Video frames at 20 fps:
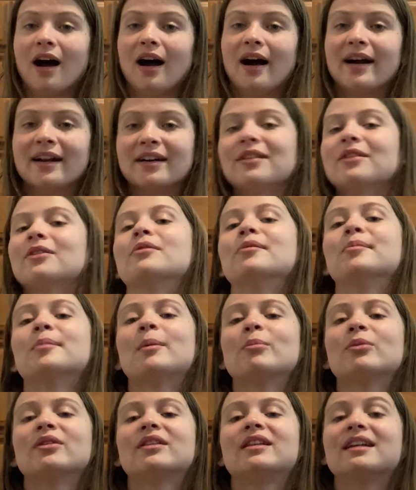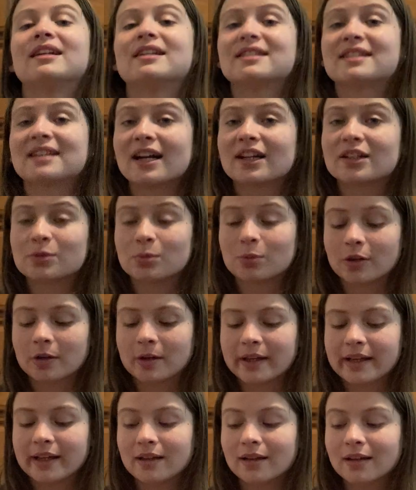I don't remember the exact
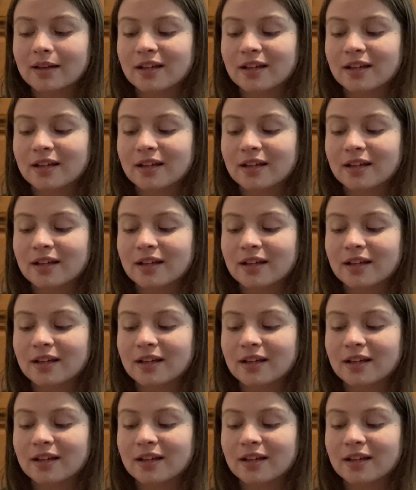wording,